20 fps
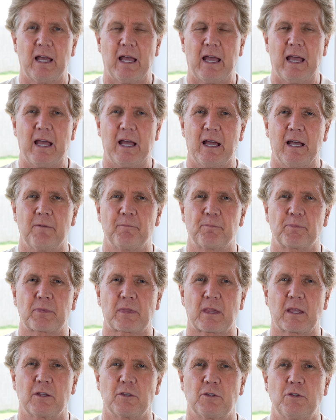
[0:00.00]
uh,
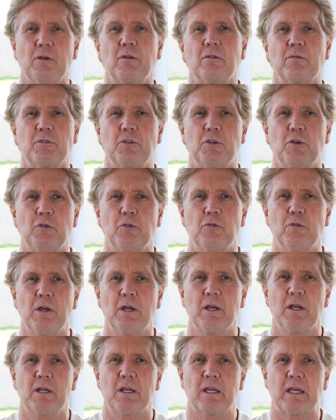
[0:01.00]
you you
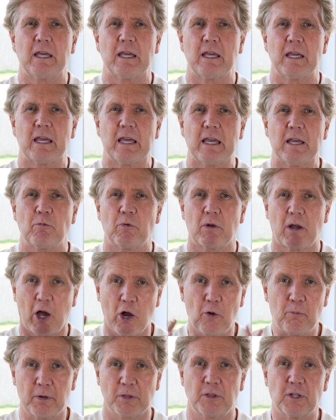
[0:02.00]
he he will
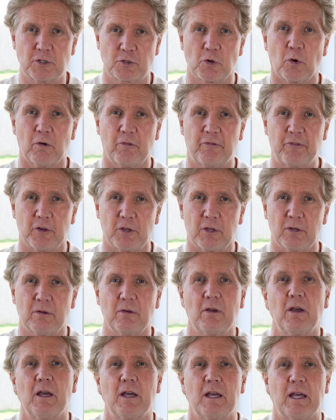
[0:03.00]
open the door for you,
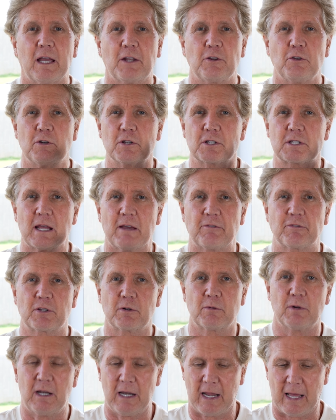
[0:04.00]
and you just have to
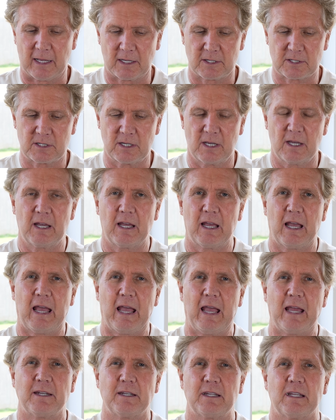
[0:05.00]
relax,
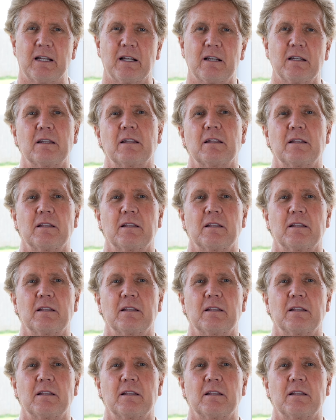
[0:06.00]
and it'll.